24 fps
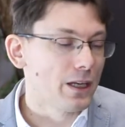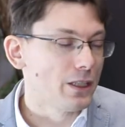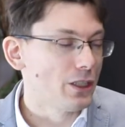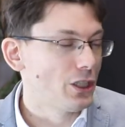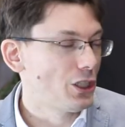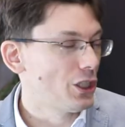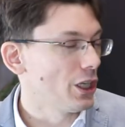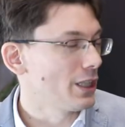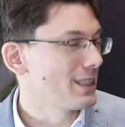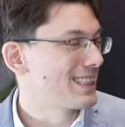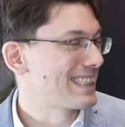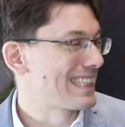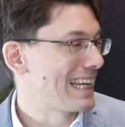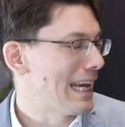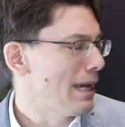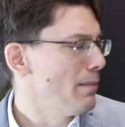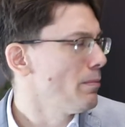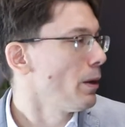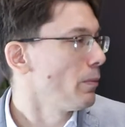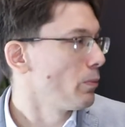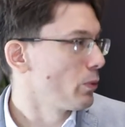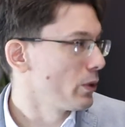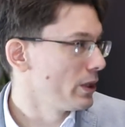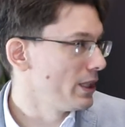just came
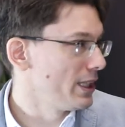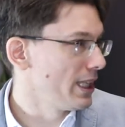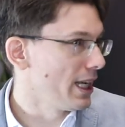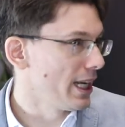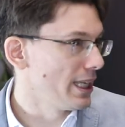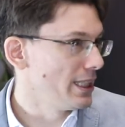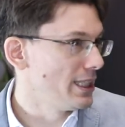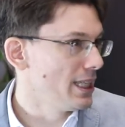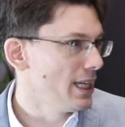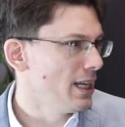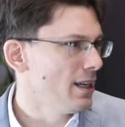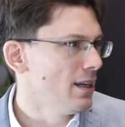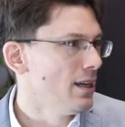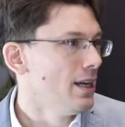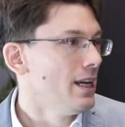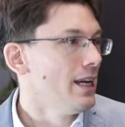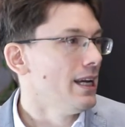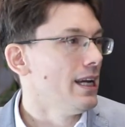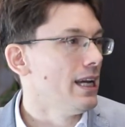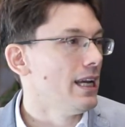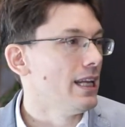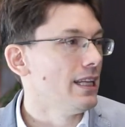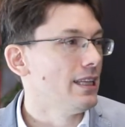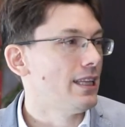up with the idea.
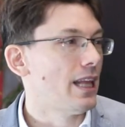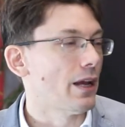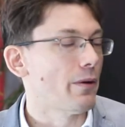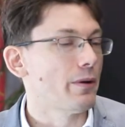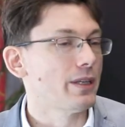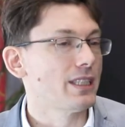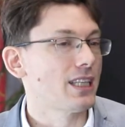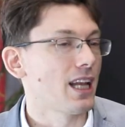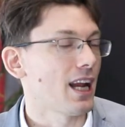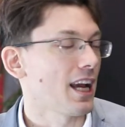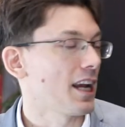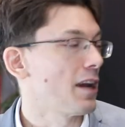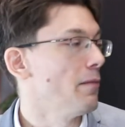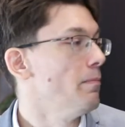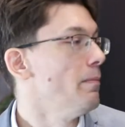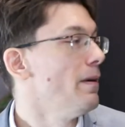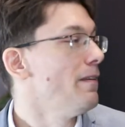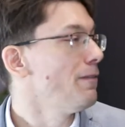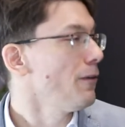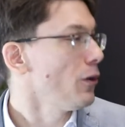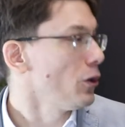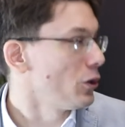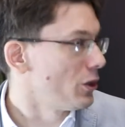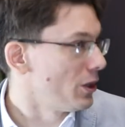there is like a
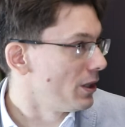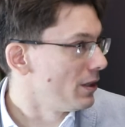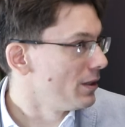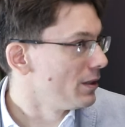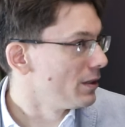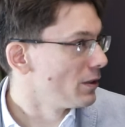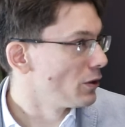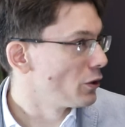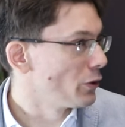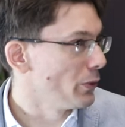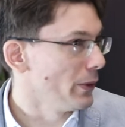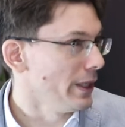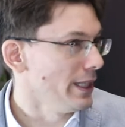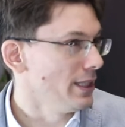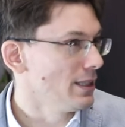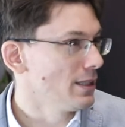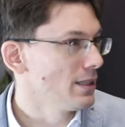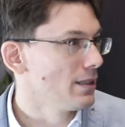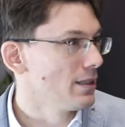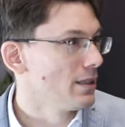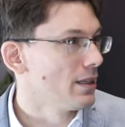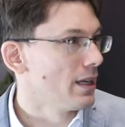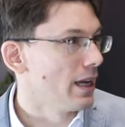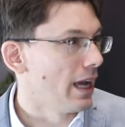method to it.
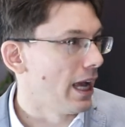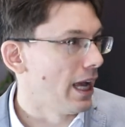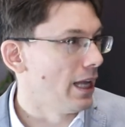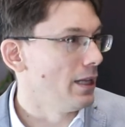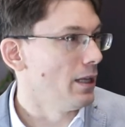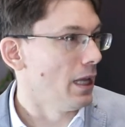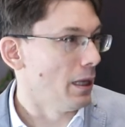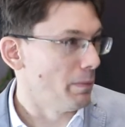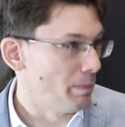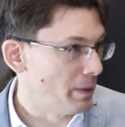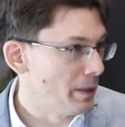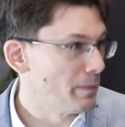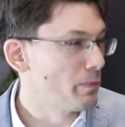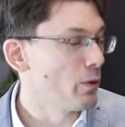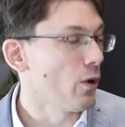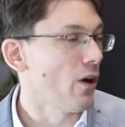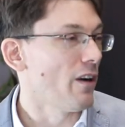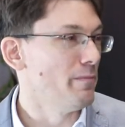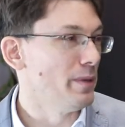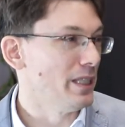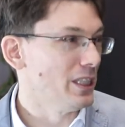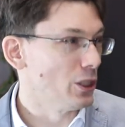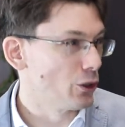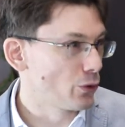And people have
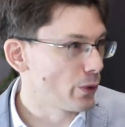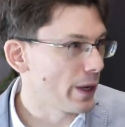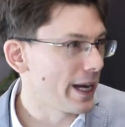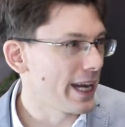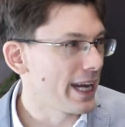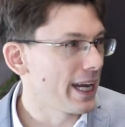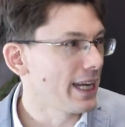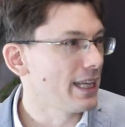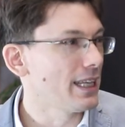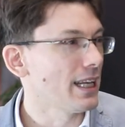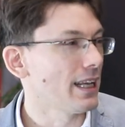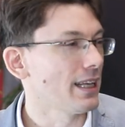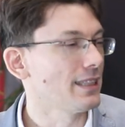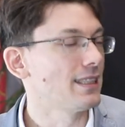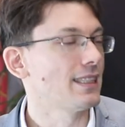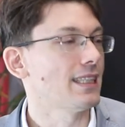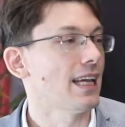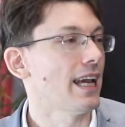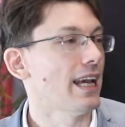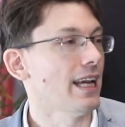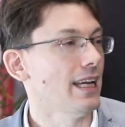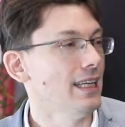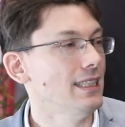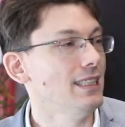been trained and
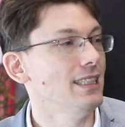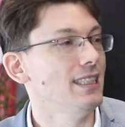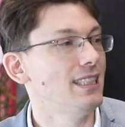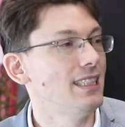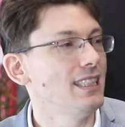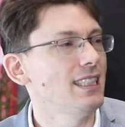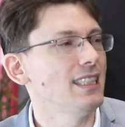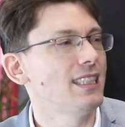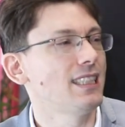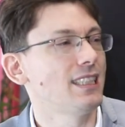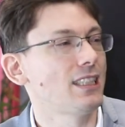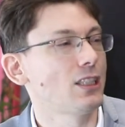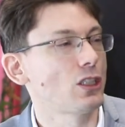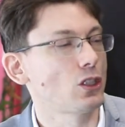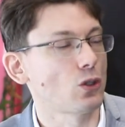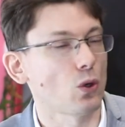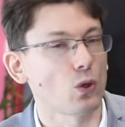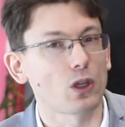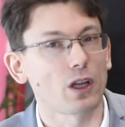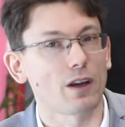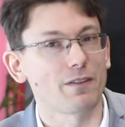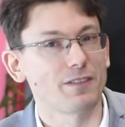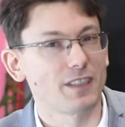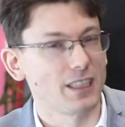say, in this
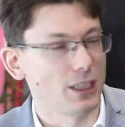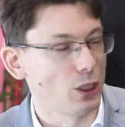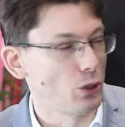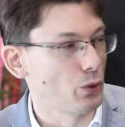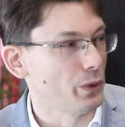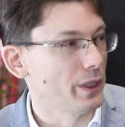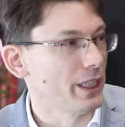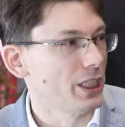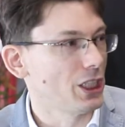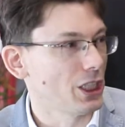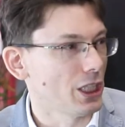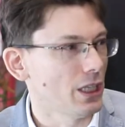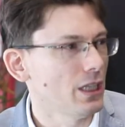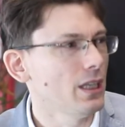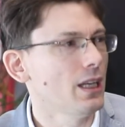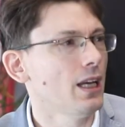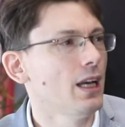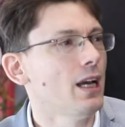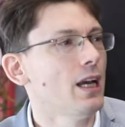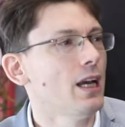sort of situation,